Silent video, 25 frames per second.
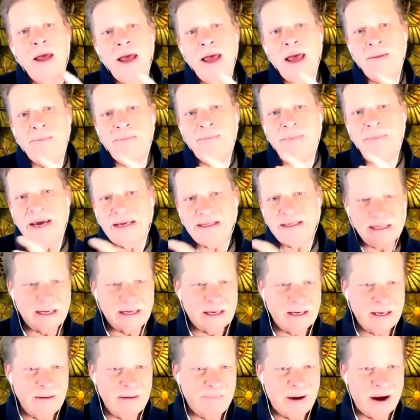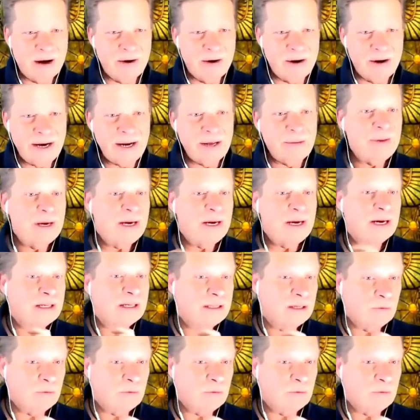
and basically buried it because it